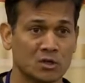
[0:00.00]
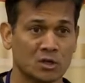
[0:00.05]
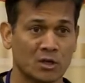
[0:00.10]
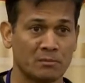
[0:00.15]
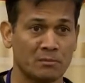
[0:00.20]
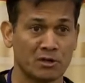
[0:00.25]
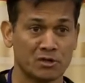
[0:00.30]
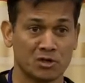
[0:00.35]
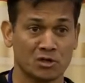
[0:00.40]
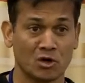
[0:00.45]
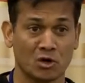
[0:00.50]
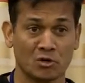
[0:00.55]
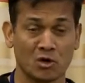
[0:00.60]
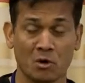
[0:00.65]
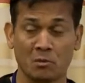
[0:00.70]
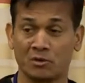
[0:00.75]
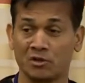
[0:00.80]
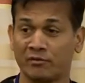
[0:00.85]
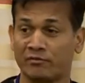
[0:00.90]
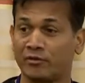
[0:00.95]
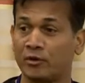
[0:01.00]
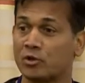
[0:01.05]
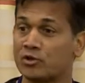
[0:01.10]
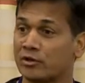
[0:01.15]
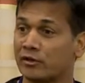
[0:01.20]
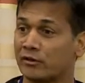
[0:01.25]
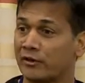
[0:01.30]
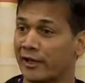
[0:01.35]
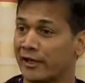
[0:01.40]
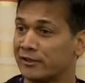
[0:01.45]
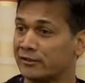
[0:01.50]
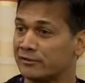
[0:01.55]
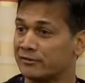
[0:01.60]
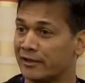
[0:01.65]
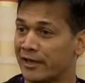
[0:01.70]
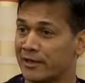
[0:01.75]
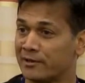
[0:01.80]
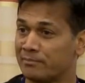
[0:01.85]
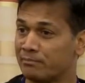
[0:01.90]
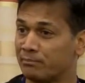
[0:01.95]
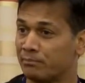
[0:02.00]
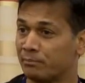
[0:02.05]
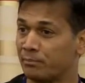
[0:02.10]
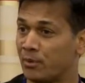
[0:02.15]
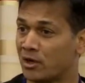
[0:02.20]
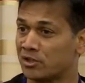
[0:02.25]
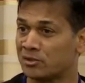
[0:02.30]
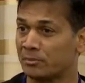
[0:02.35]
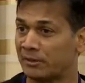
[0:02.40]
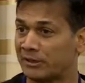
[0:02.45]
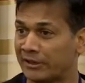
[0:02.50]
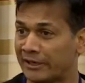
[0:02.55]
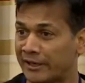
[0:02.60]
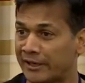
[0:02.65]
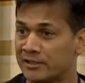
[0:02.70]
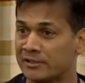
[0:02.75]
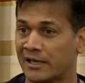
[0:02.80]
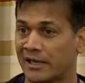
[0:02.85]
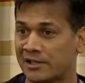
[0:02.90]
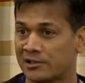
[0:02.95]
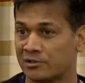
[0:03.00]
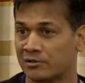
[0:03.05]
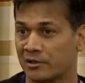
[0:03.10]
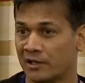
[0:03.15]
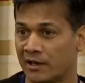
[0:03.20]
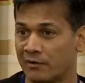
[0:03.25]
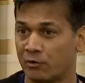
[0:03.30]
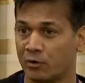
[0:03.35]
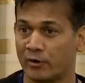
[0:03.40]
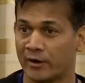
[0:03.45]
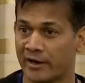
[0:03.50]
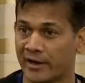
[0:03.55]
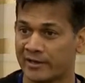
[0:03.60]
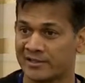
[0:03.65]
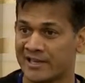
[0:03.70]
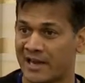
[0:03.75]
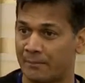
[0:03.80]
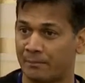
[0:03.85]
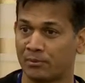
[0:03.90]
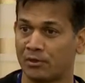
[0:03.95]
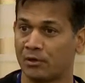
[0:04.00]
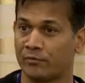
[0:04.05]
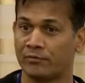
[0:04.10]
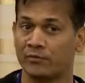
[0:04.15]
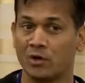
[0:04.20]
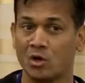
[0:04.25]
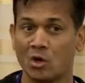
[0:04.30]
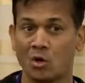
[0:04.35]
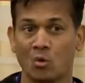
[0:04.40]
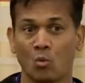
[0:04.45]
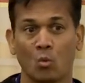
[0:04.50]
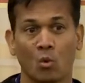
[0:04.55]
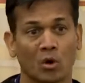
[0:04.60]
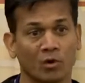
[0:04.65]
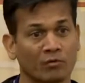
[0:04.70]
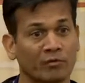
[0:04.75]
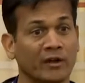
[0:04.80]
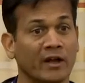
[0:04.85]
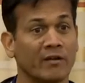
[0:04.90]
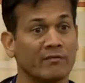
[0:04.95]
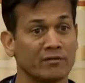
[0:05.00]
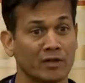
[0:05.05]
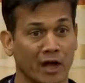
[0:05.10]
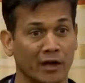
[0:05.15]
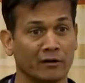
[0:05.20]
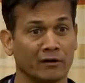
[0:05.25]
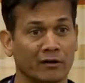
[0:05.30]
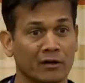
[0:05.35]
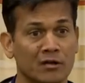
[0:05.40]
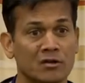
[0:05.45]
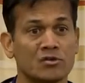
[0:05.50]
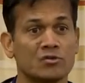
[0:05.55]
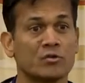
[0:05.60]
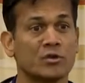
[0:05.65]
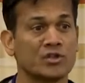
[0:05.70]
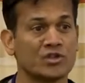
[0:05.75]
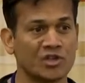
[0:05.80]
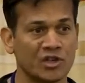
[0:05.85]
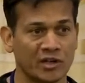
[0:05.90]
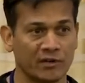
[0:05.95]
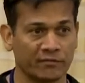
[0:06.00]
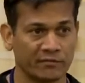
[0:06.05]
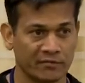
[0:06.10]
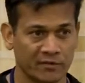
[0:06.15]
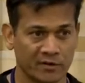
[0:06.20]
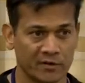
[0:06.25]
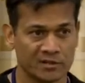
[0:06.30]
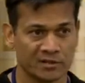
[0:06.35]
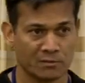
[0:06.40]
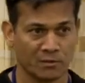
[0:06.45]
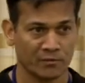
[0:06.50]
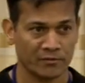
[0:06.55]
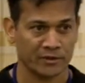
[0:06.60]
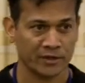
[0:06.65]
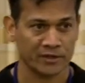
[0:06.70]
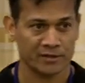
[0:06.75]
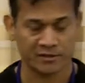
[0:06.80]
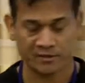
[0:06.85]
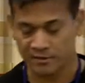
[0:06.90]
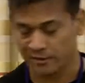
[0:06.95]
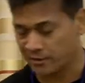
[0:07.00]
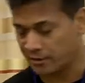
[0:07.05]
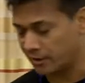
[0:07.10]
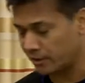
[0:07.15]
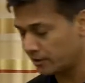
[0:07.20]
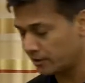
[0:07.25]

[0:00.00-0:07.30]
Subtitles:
So I'm not just going to talk about the future and possibilities. I'll give you an example of what we have done to achieve some of these